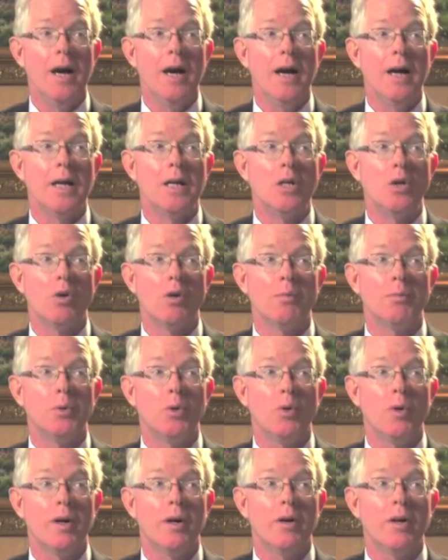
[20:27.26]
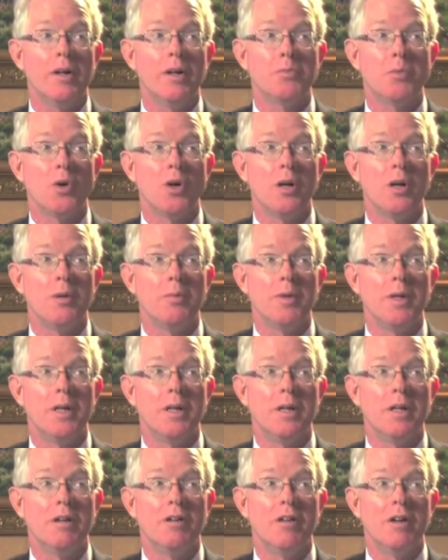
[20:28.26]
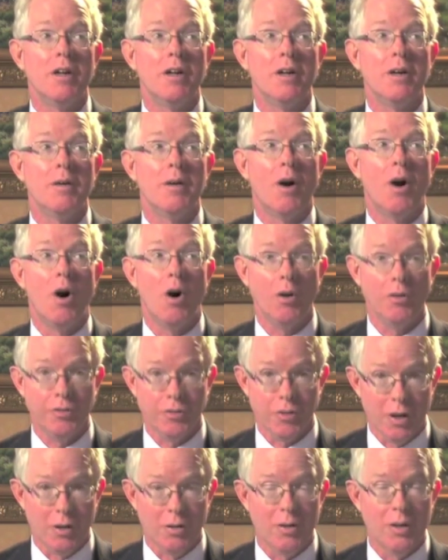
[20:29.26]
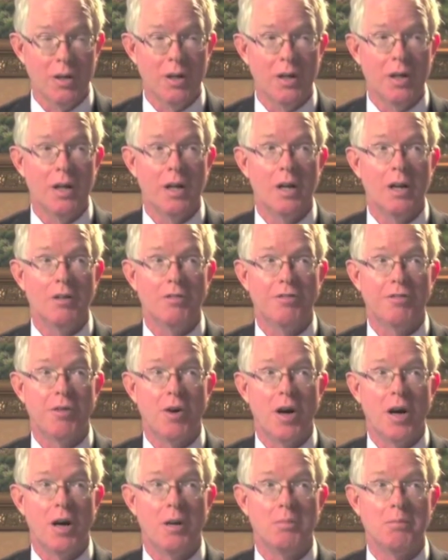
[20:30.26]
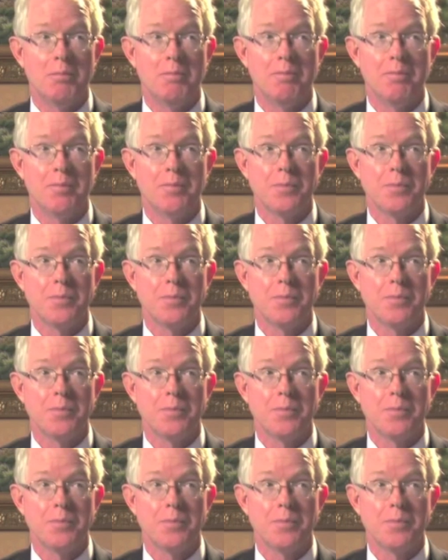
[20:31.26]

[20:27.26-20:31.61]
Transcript: Your employer is prohibited also from